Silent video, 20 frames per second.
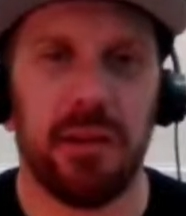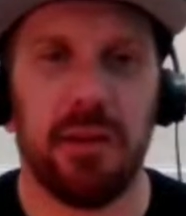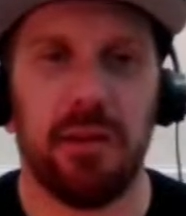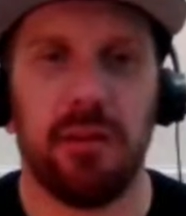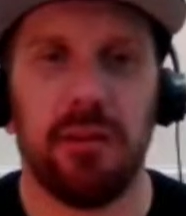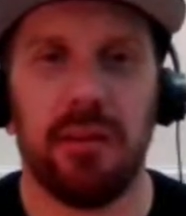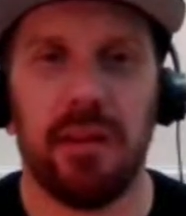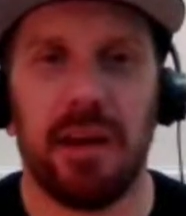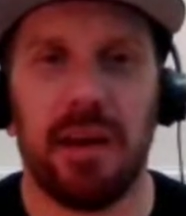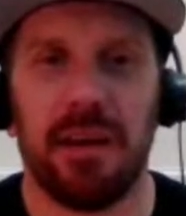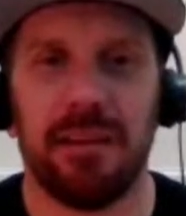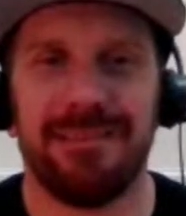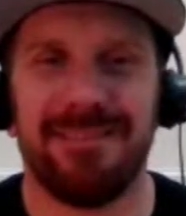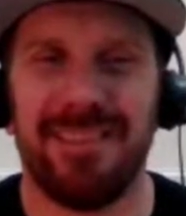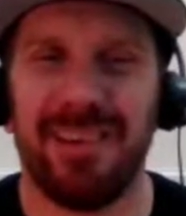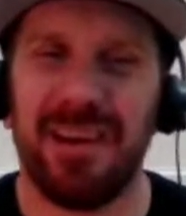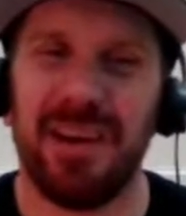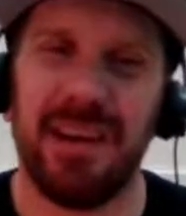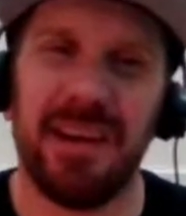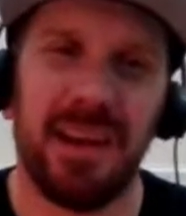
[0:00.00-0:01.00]
of knew that.
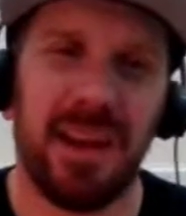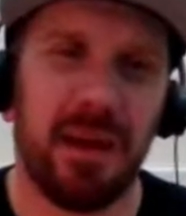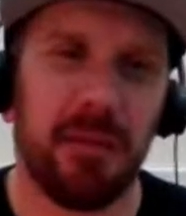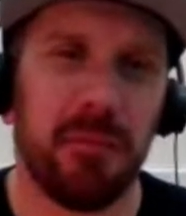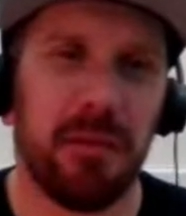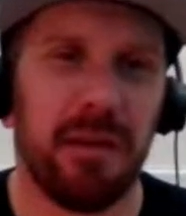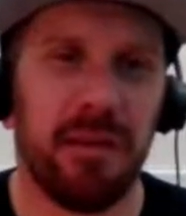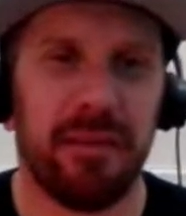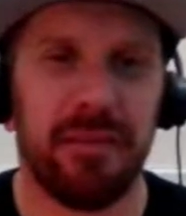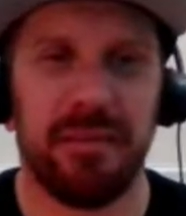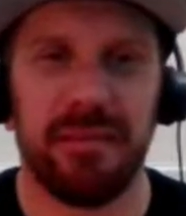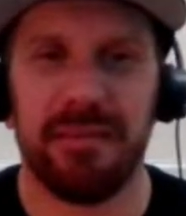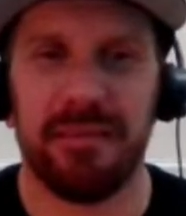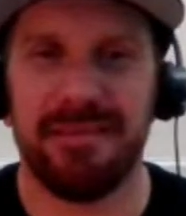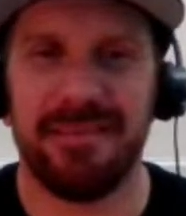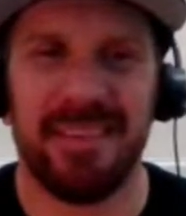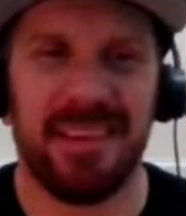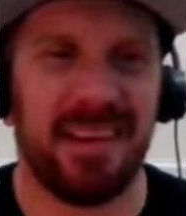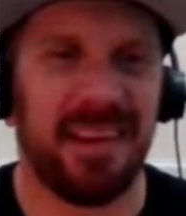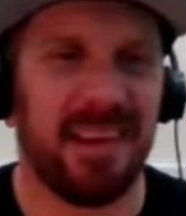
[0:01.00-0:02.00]
Ryan Nemeth,
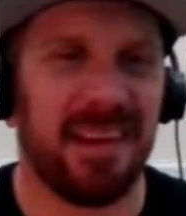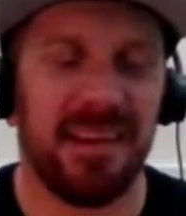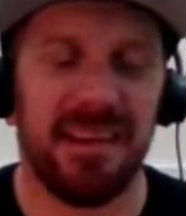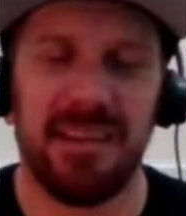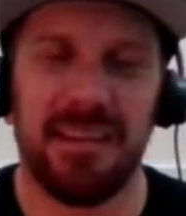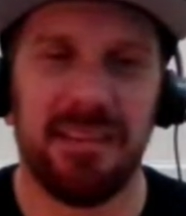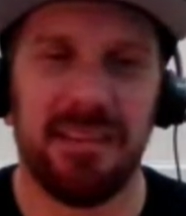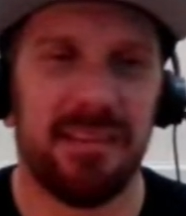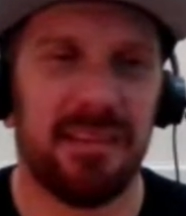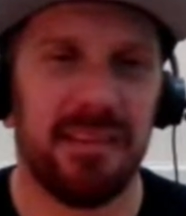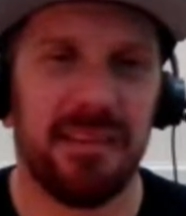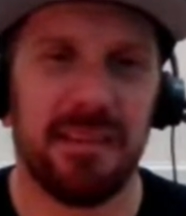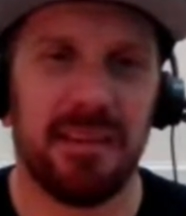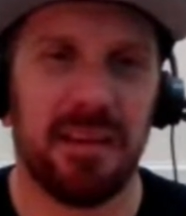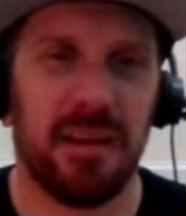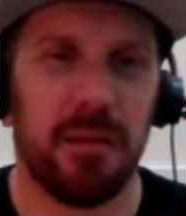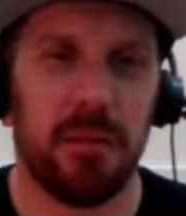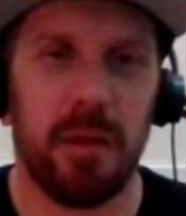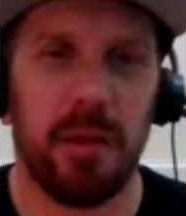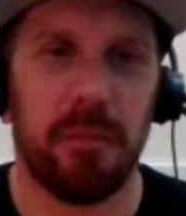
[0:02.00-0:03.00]
yeah, he's
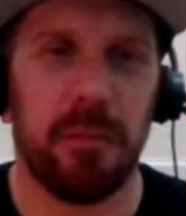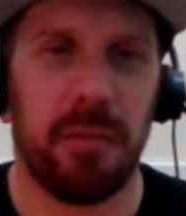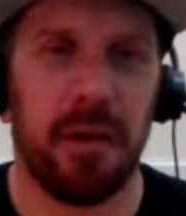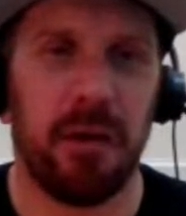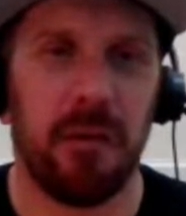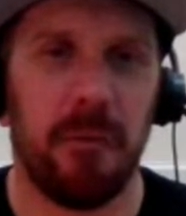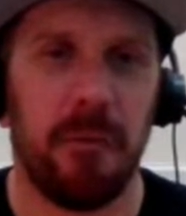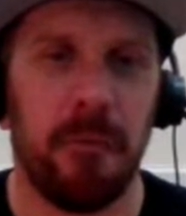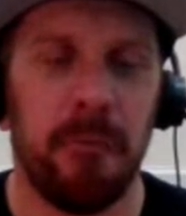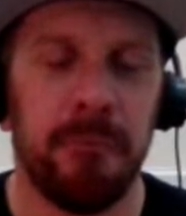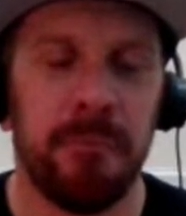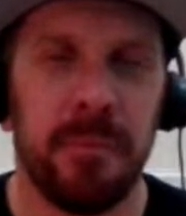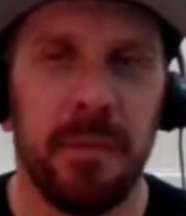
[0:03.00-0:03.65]
going to be about.